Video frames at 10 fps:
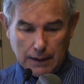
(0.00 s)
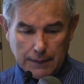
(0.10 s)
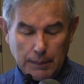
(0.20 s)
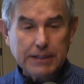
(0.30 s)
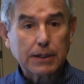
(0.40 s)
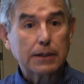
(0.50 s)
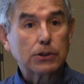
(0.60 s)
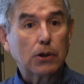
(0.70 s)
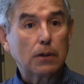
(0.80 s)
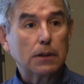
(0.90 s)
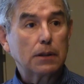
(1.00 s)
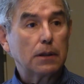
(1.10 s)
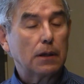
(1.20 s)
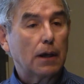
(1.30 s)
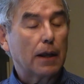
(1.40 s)
The Mexicans call it
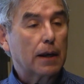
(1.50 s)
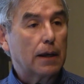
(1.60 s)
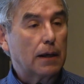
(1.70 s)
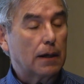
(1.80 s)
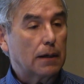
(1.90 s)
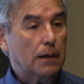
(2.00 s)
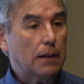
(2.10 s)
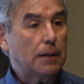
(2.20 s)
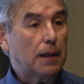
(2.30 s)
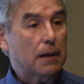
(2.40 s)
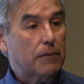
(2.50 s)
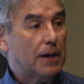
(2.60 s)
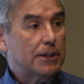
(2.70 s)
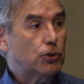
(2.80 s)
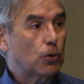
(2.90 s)
the Guerra de la
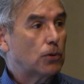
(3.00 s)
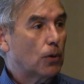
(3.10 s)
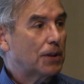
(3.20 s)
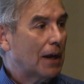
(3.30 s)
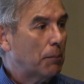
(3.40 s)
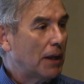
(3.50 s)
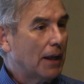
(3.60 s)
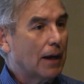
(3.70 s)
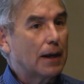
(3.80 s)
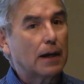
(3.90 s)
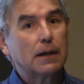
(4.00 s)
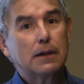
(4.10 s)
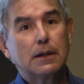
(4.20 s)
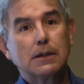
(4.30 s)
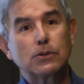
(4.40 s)
Intervención Norteamericana.
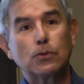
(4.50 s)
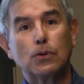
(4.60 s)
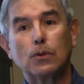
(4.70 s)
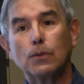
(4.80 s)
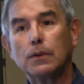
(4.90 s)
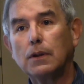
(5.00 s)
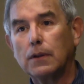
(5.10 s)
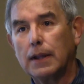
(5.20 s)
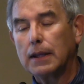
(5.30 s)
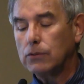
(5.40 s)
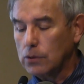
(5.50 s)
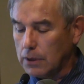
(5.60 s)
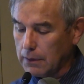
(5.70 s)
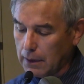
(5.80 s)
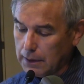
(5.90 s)
So, that gives you
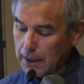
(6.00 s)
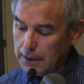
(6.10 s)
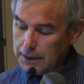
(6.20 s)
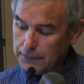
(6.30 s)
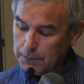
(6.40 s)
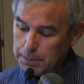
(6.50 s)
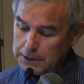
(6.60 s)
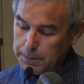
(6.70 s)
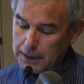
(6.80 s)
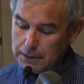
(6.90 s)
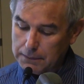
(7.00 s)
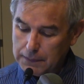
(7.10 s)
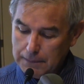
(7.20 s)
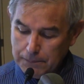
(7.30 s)
an entirely different perspective.